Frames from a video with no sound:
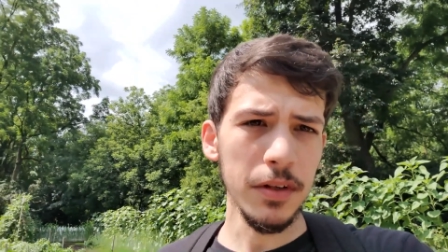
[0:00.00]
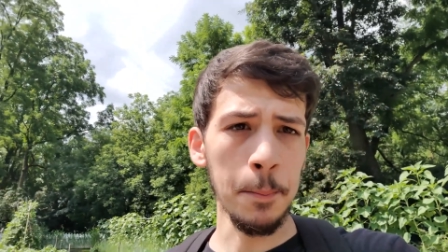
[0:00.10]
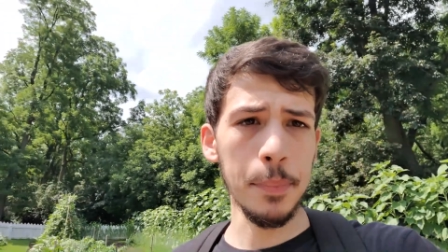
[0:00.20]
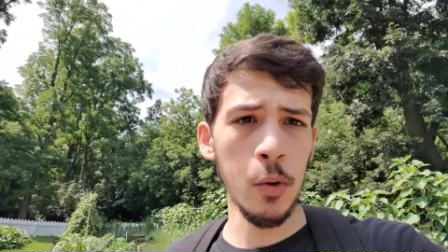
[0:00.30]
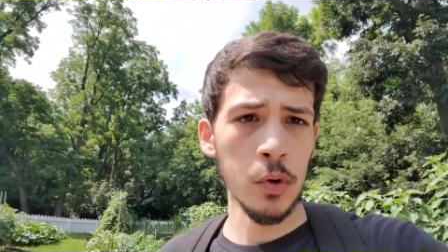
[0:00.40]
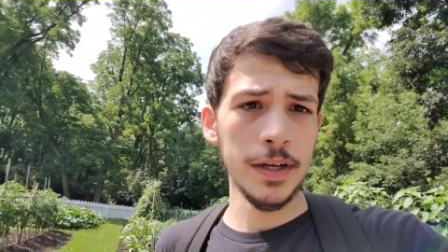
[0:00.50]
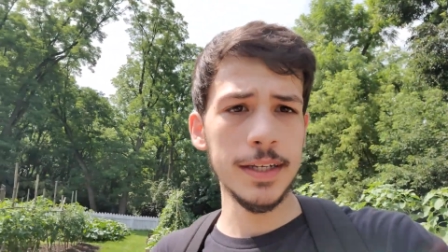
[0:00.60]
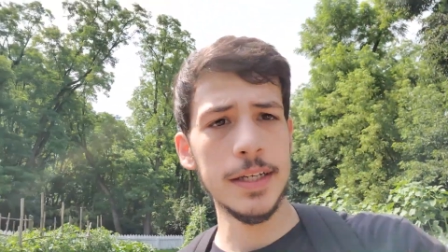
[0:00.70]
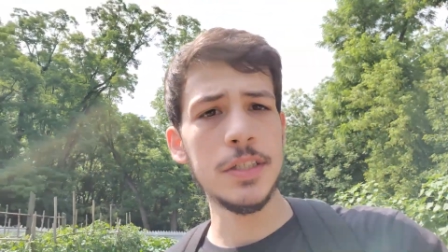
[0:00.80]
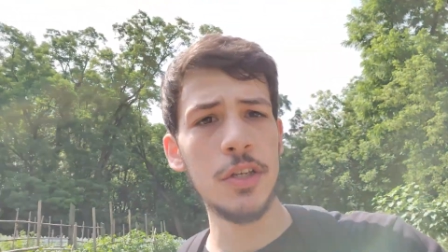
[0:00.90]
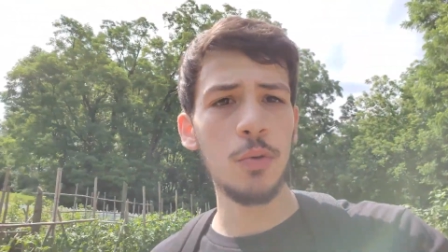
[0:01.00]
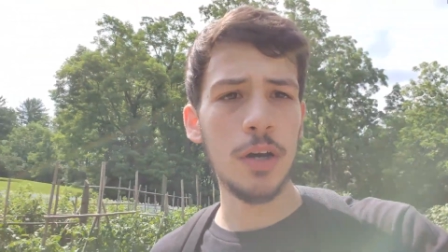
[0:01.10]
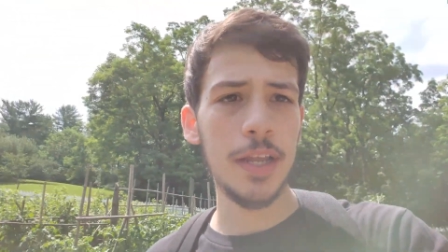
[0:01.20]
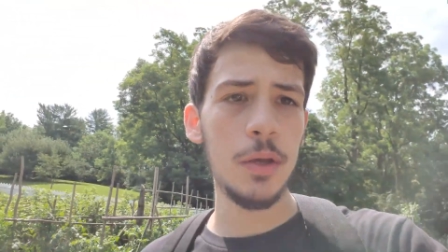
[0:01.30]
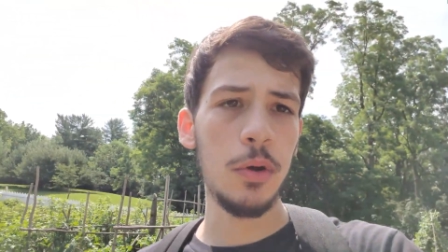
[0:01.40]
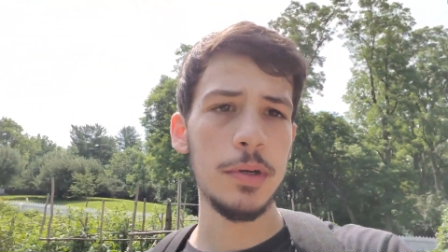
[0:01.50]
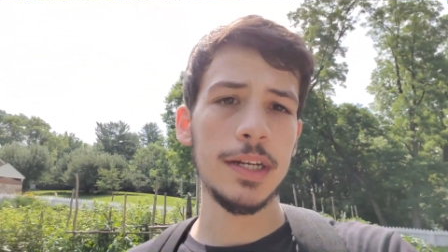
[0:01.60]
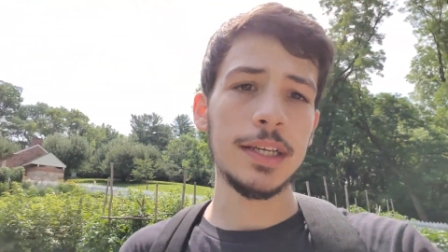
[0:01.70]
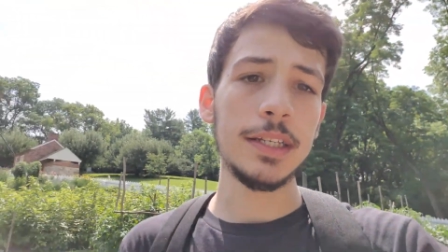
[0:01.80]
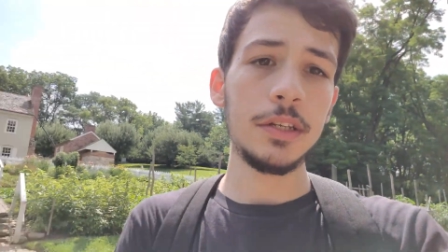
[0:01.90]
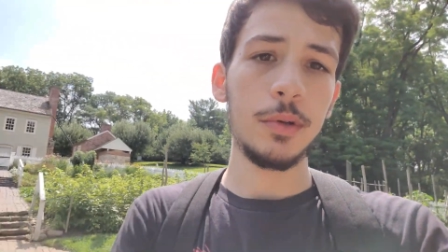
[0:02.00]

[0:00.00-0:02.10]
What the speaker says: but we're gonna continue on anyway. We're gonna continue